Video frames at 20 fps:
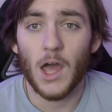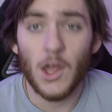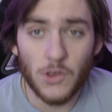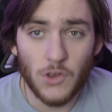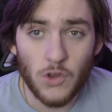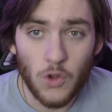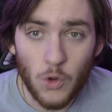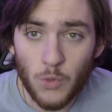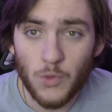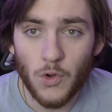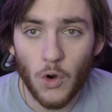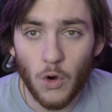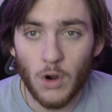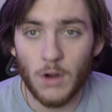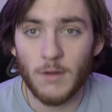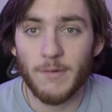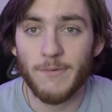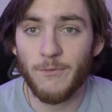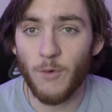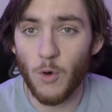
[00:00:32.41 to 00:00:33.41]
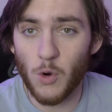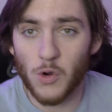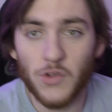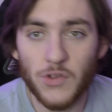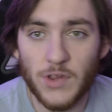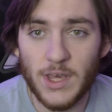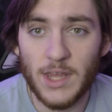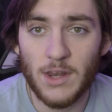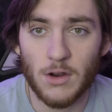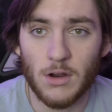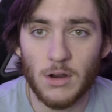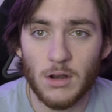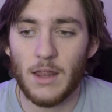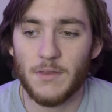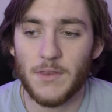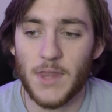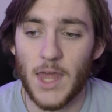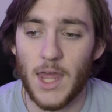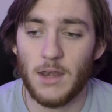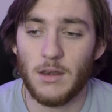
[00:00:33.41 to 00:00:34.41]
a two-door, four-seater
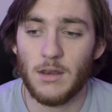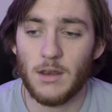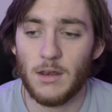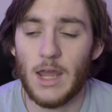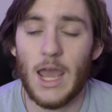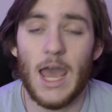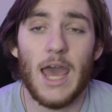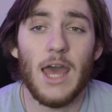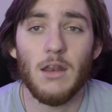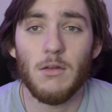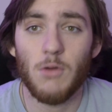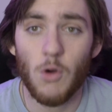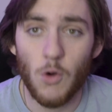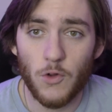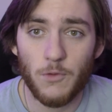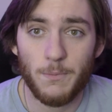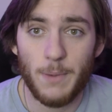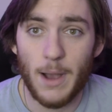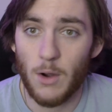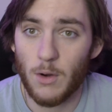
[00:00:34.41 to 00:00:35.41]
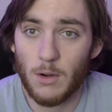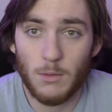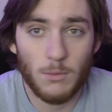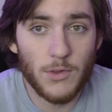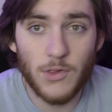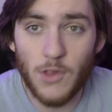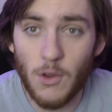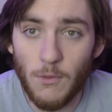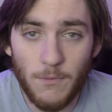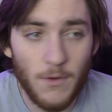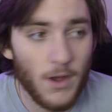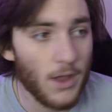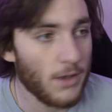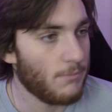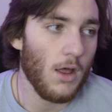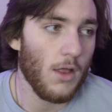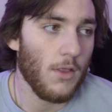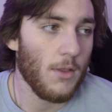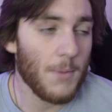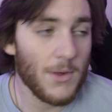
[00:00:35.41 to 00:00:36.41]
that had horsepower and was still fun.
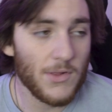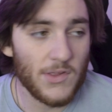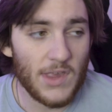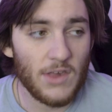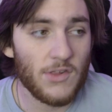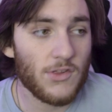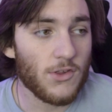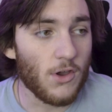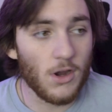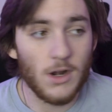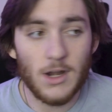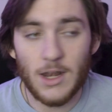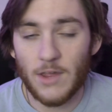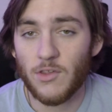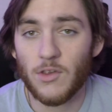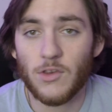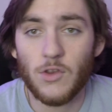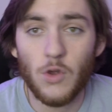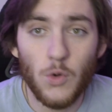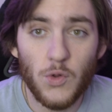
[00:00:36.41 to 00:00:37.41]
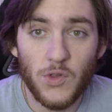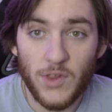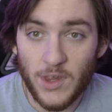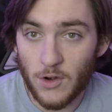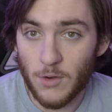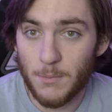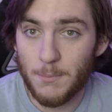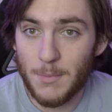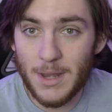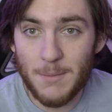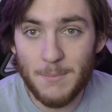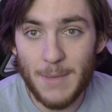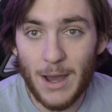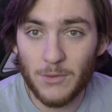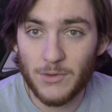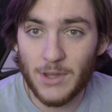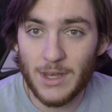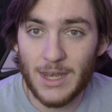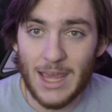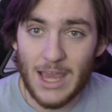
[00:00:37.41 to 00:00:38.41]
The Mustang started as a two-seater
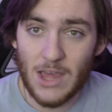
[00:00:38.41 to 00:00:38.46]
mid-mounted